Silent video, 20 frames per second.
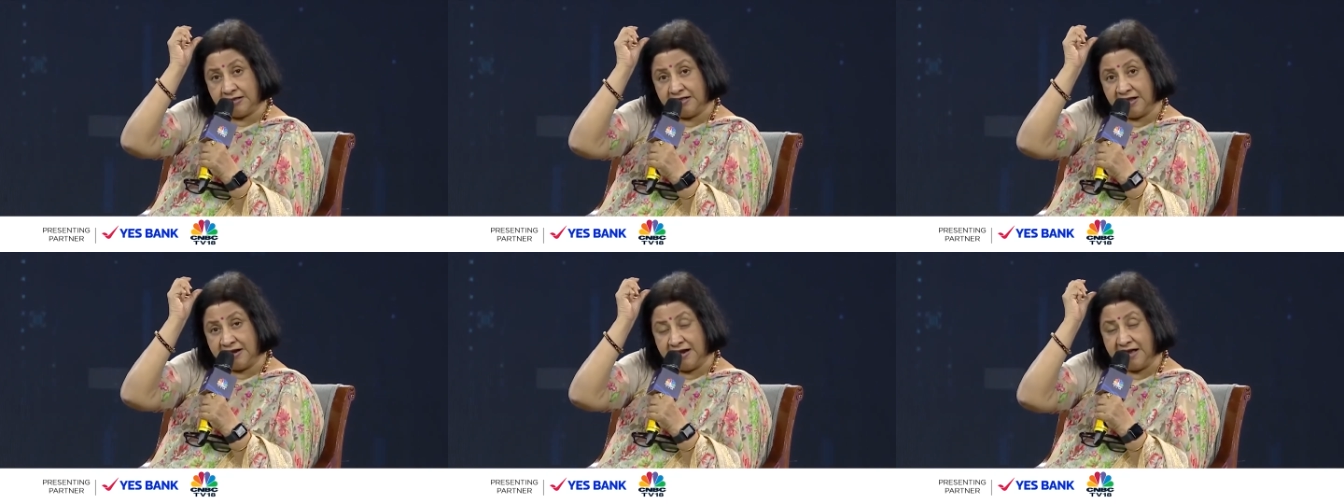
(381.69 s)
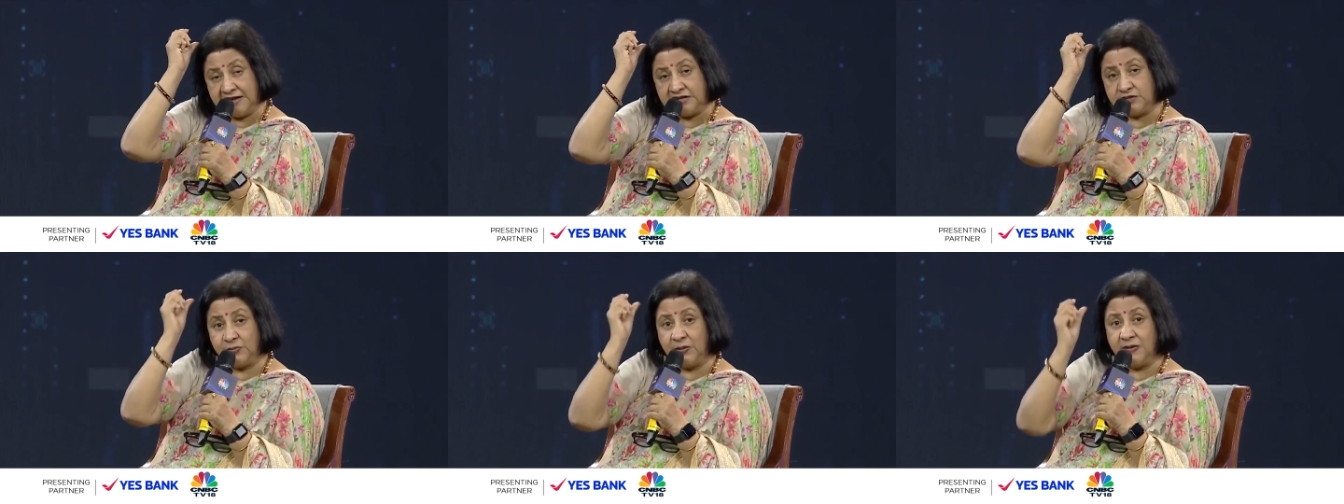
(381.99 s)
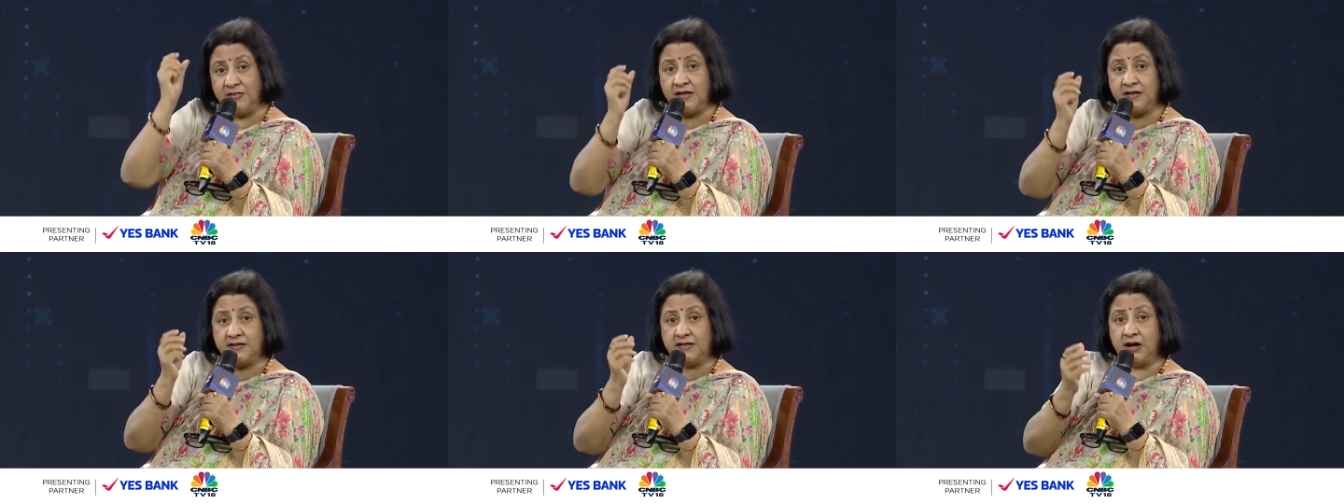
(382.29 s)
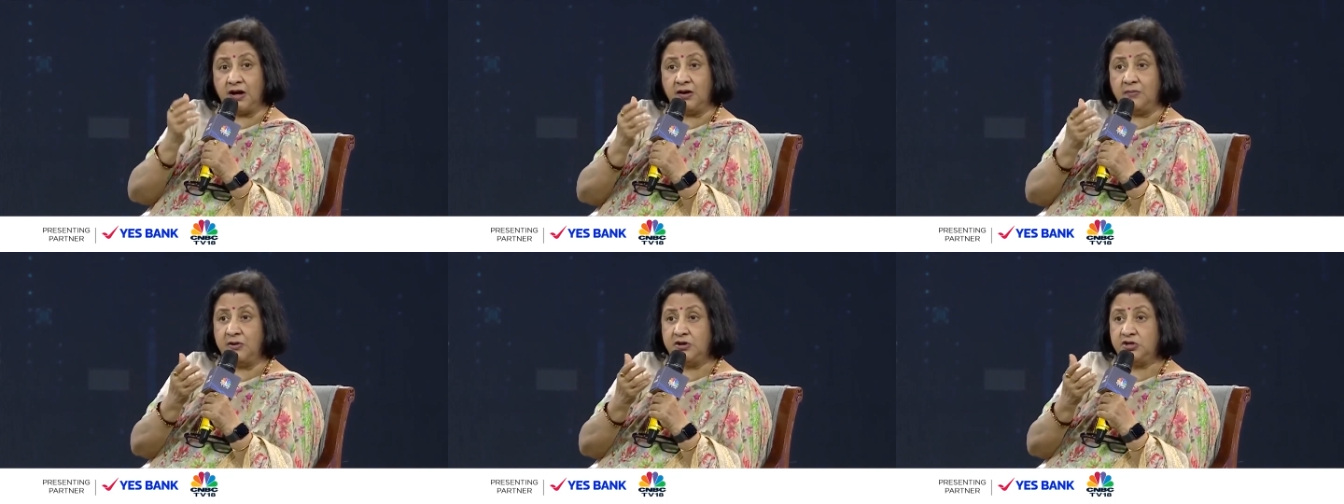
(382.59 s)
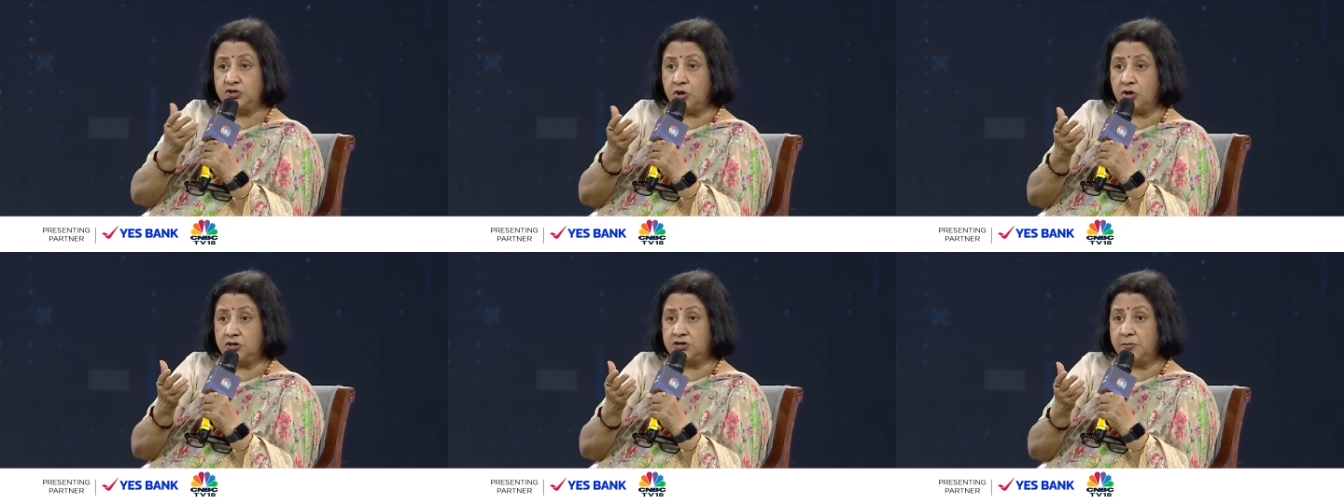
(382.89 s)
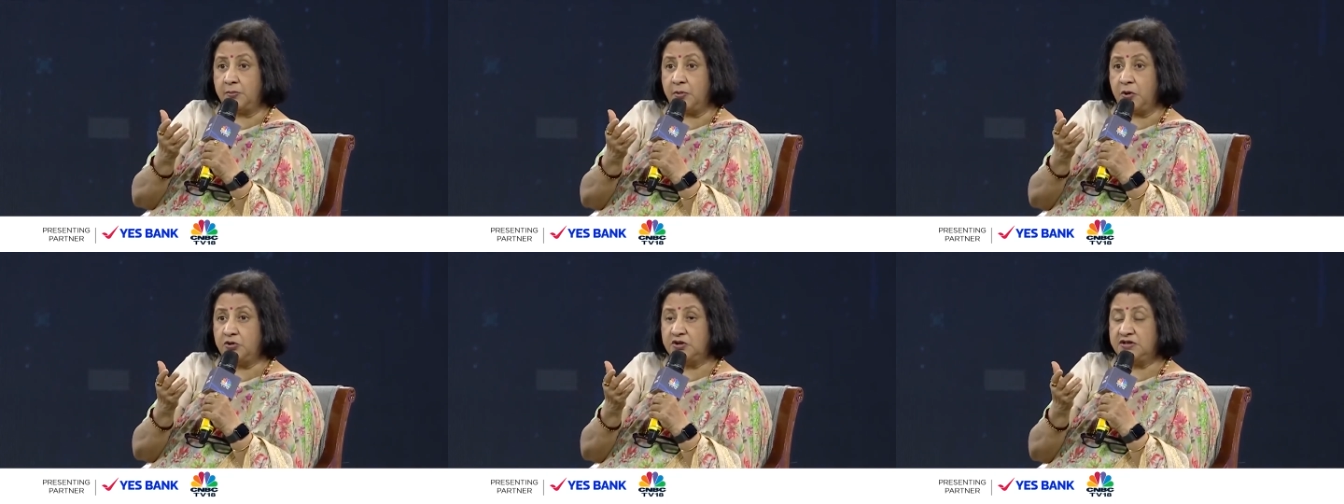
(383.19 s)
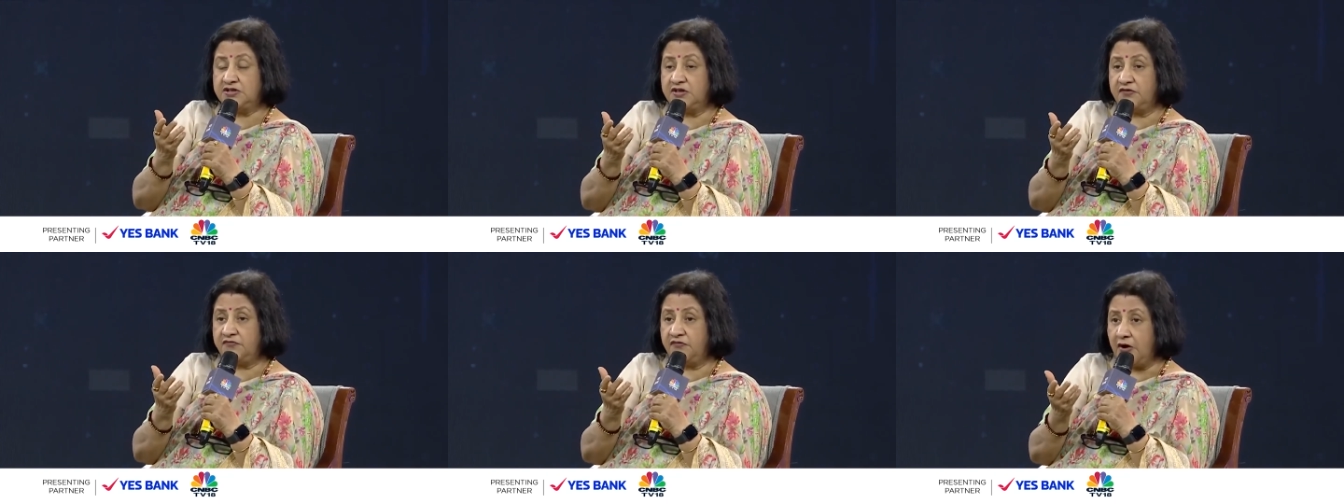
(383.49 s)
The next one that the government talked about
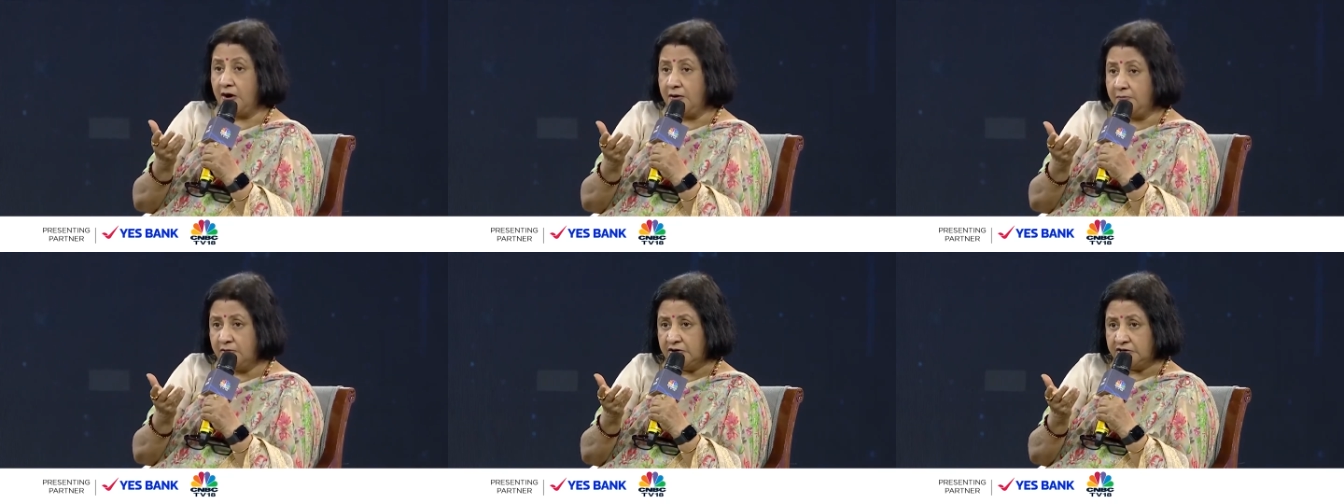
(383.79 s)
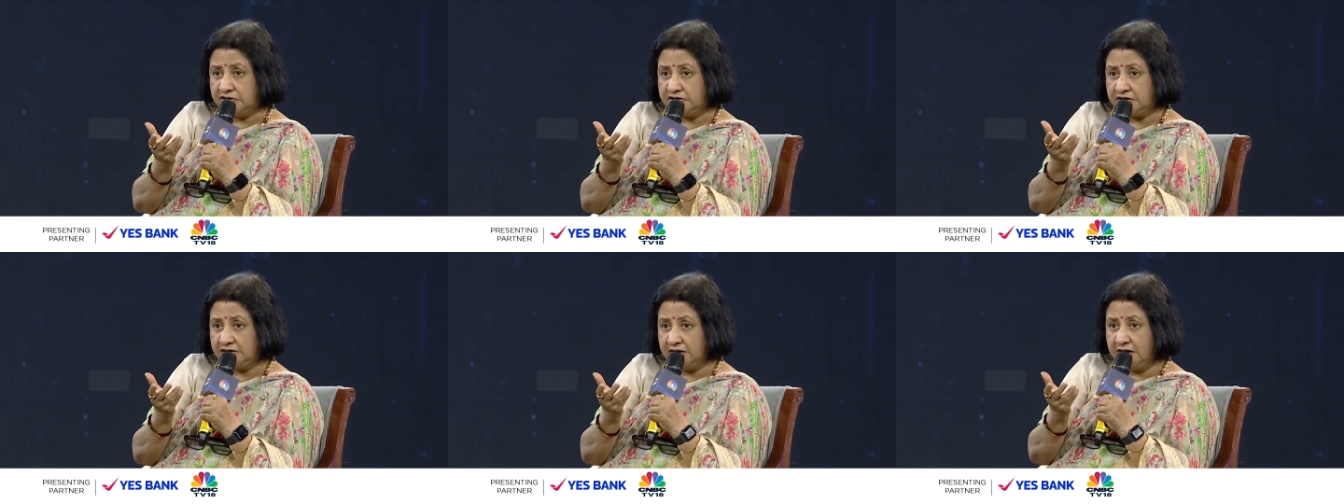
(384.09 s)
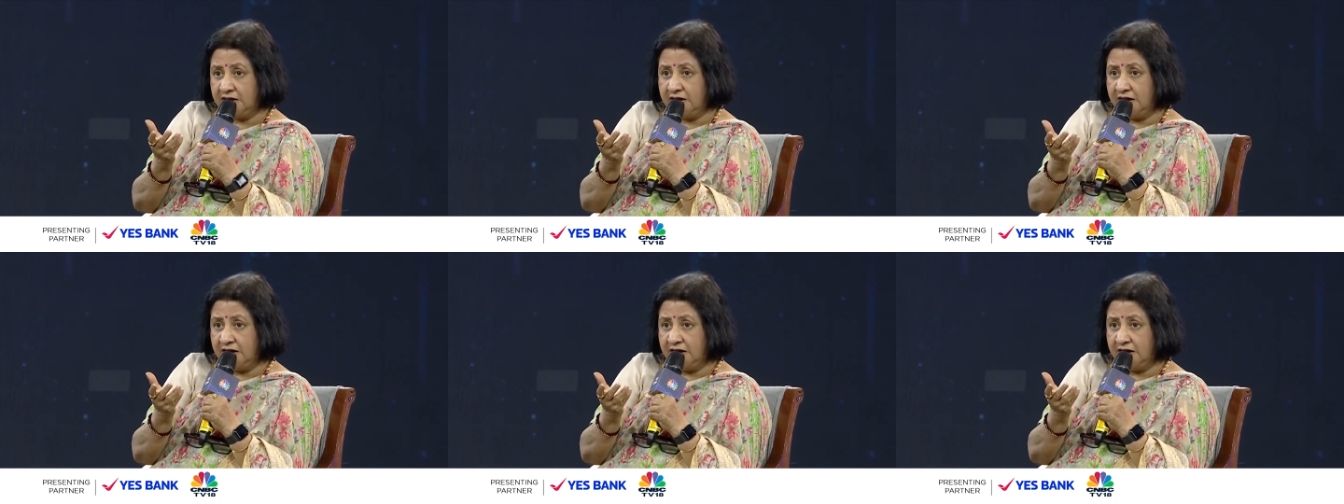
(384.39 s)
is the farmers.